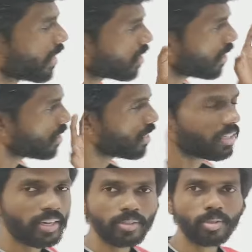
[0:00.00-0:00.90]
eccentricity
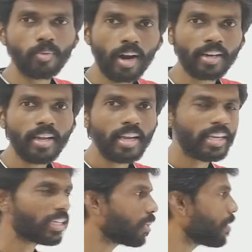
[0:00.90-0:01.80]
tends to 1,
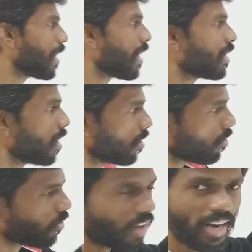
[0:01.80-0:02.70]
it will be like
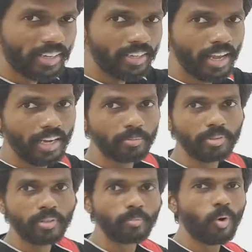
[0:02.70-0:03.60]
a flattened
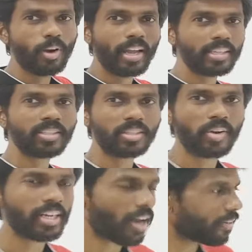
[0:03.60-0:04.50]
ellipse, more like a
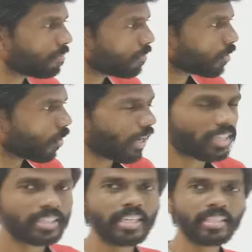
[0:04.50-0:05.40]
straight line. So
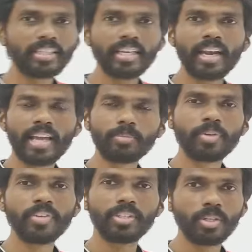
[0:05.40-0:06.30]
eccentricity lies
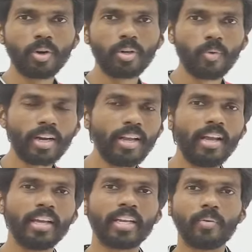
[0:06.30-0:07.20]
between 0 and 1
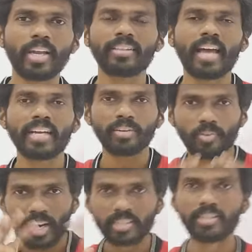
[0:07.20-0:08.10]
in a way that
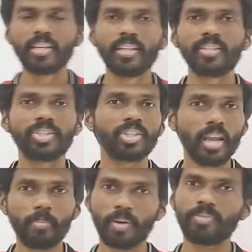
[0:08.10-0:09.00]
defines the
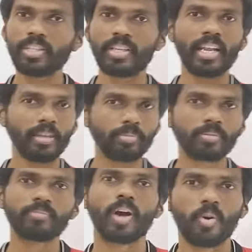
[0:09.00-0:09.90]
shape of this ellipse.
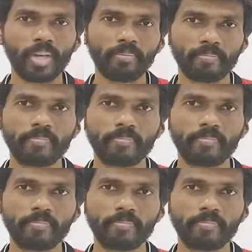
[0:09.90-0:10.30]
Okay?